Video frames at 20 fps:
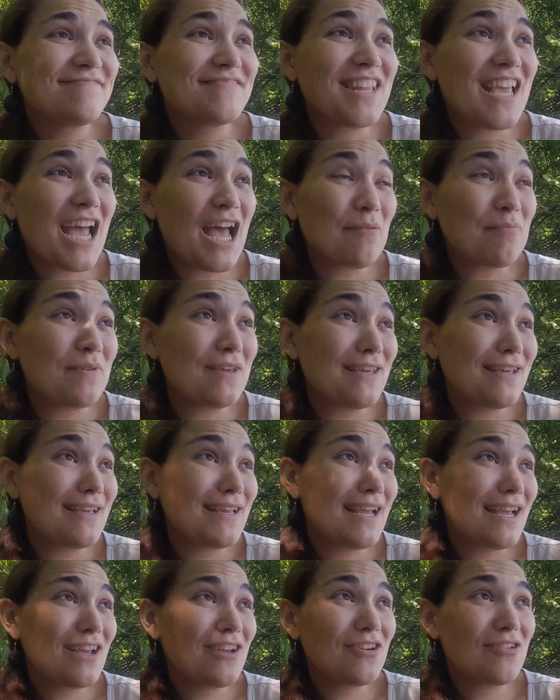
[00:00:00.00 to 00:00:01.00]
happy
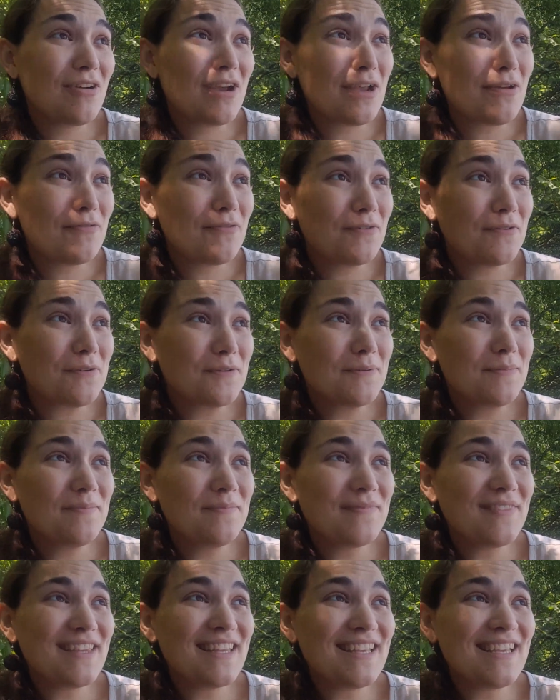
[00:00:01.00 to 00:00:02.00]
and grateful
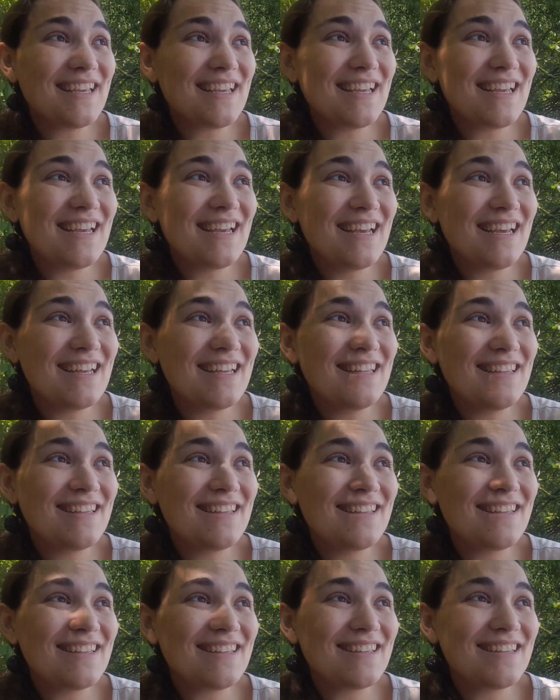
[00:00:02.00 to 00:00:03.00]

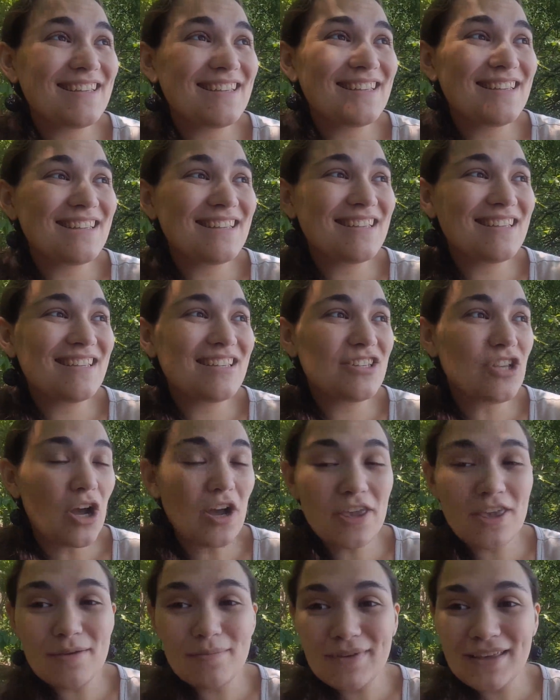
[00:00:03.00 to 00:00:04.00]
and
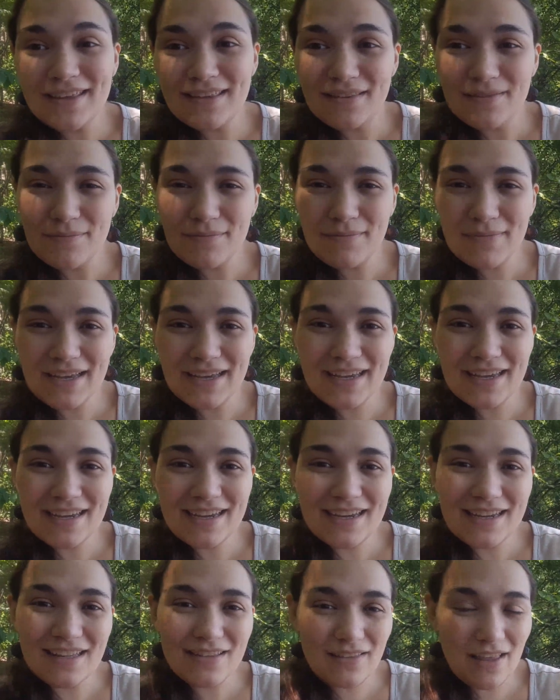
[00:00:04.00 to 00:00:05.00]
document
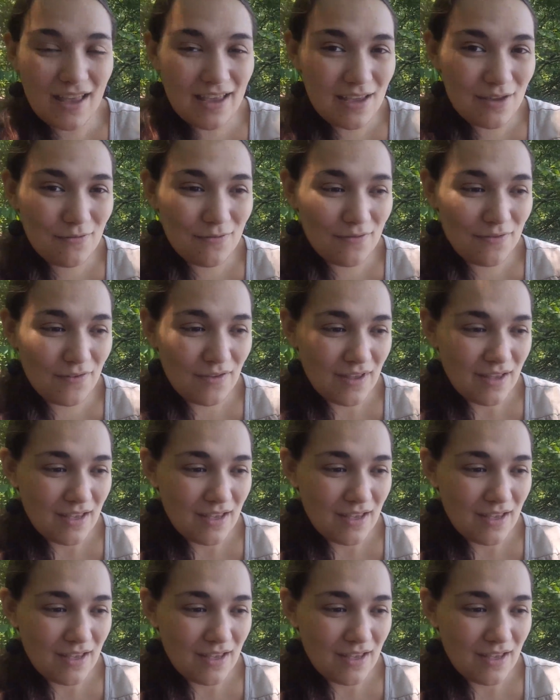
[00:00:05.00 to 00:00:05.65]
my life.